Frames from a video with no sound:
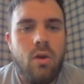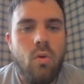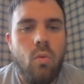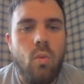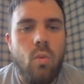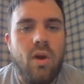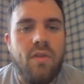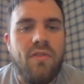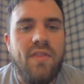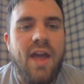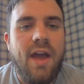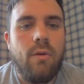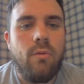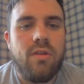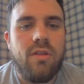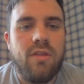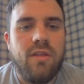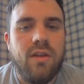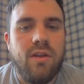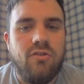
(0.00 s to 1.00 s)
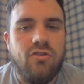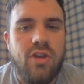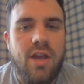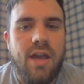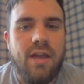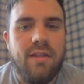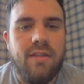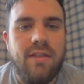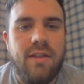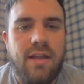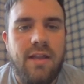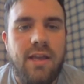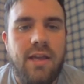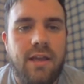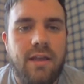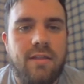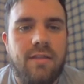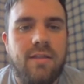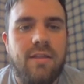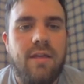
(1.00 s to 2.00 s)
What that would suggest
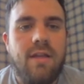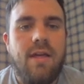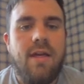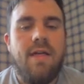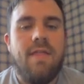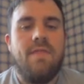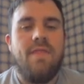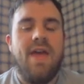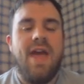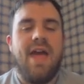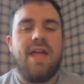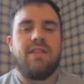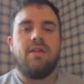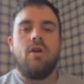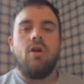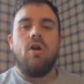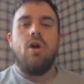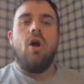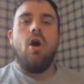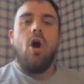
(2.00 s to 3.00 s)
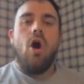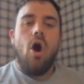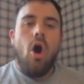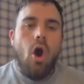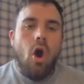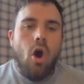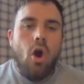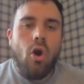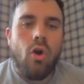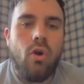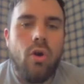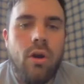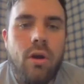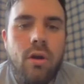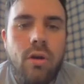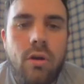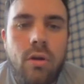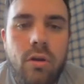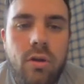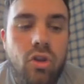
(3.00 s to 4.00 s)
is that
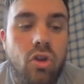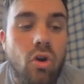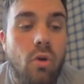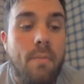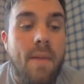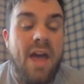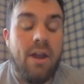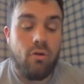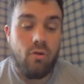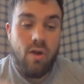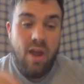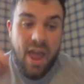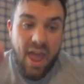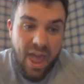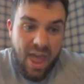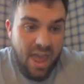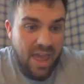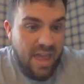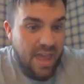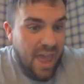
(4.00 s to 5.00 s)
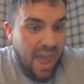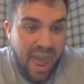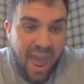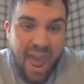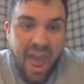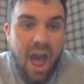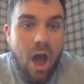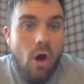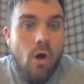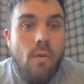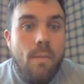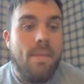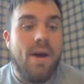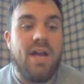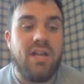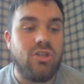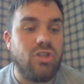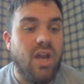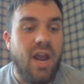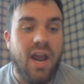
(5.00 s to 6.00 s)
no matter how
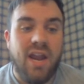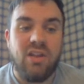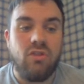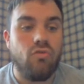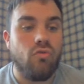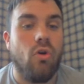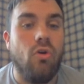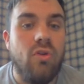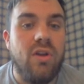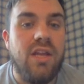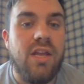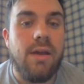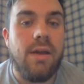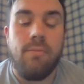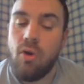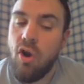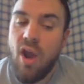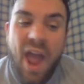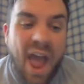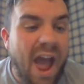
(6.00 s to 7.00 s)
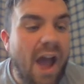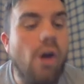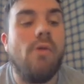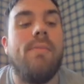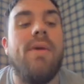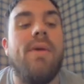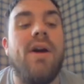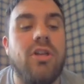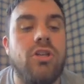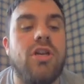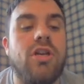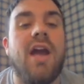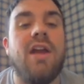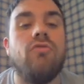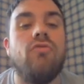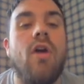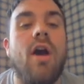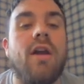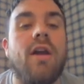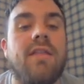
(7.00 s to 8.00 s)
much hydronium or how much
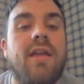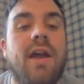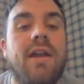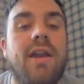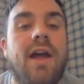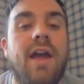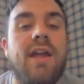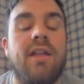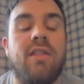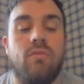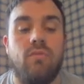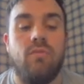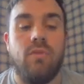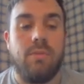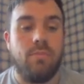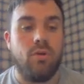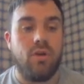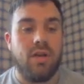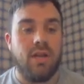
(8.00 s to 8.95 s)
hydroxide ions we put